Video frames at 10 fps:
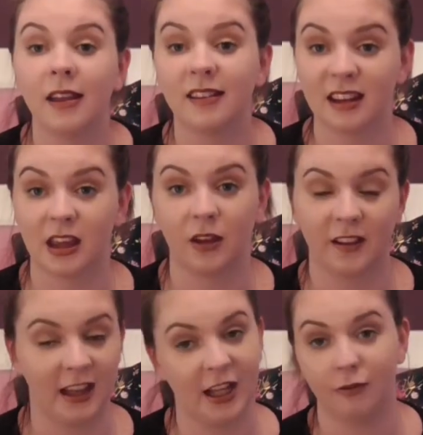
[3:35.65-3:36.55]
Sticking on
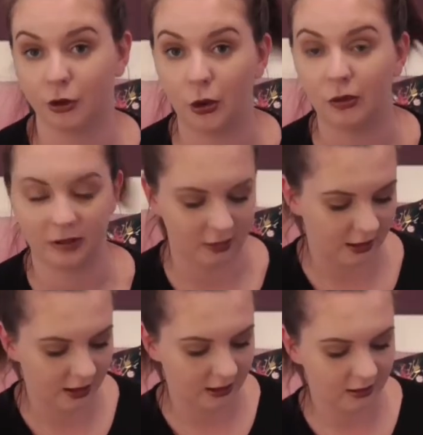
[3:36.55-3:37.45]
the line of cozy
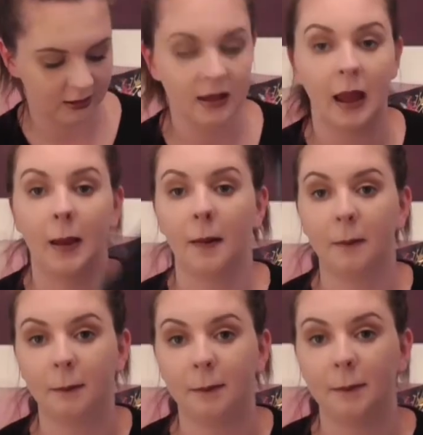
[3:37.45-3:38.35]
things,
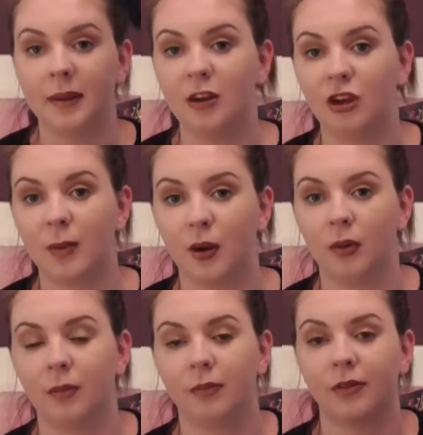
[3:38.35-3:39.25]
PJ
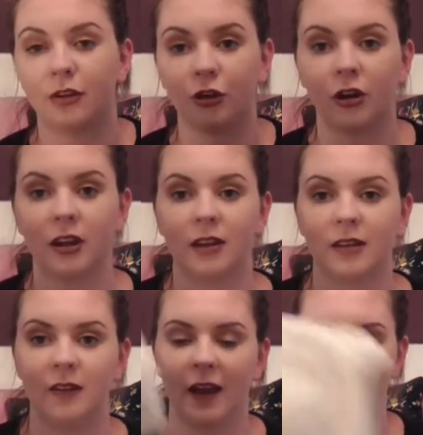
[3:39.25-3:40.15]
bottoms,
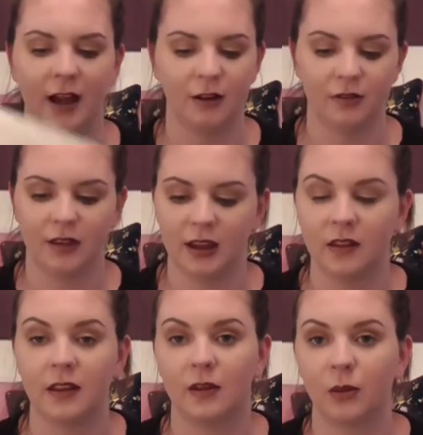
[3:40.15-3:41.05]
joggers, that kind of
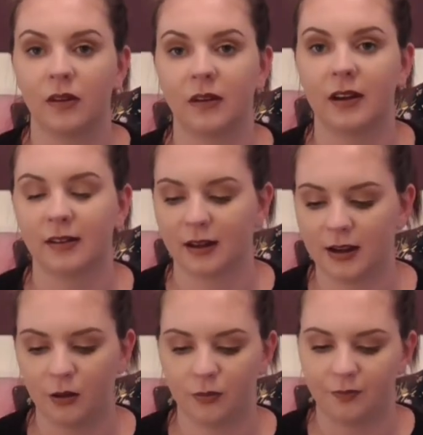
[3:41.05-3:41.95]
thing. These ones are inside
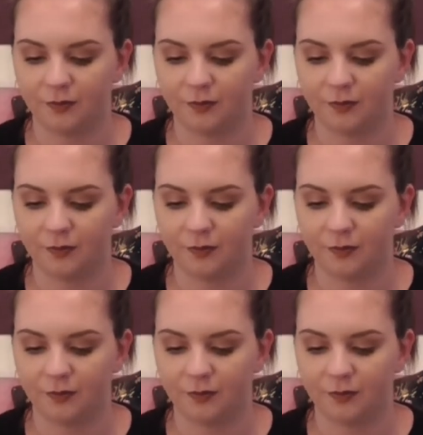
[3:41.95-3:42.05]
out.